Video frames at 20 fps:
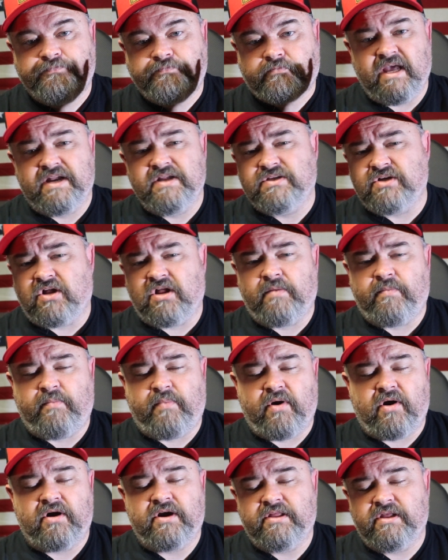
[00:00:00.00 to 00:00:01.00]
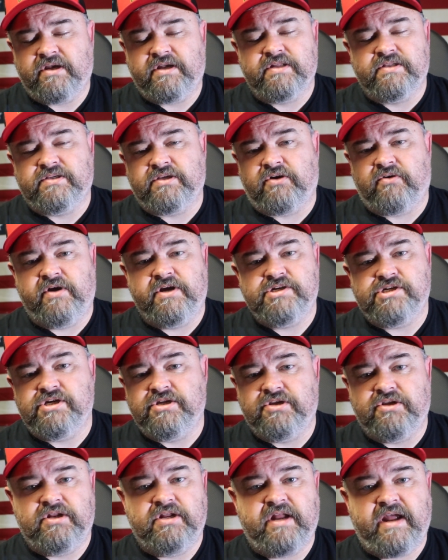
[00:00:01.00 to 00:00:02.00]
That is all part of the
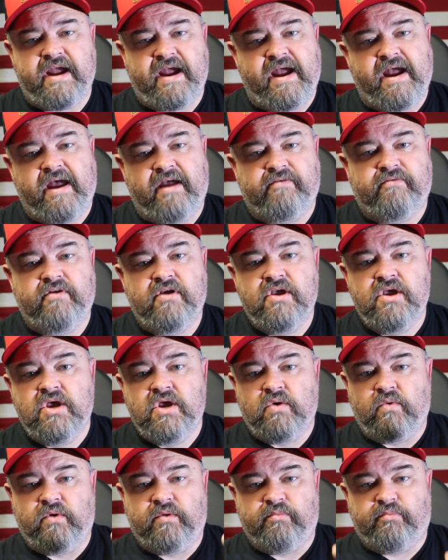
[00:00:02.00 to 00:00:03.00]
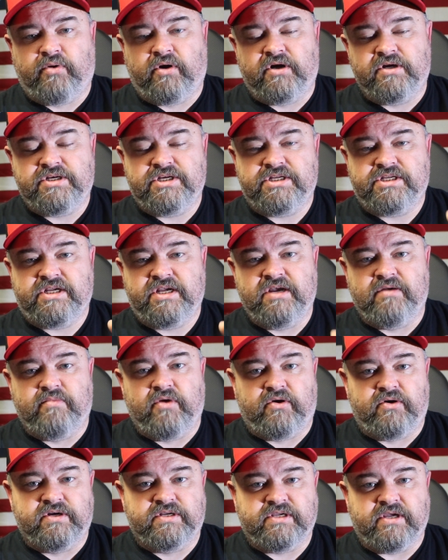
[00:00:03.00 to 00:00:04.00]
consideration you need to have when purchasing a
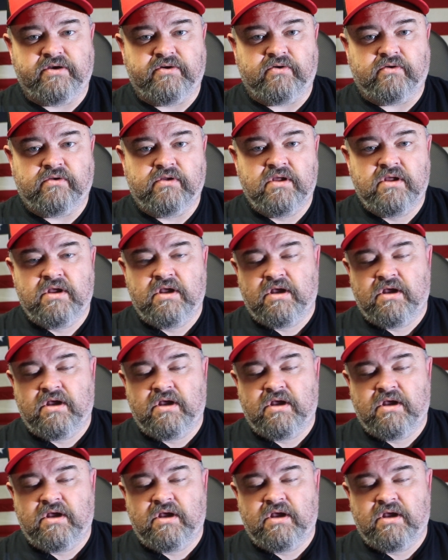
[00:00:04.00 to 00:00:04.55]
motorcycle.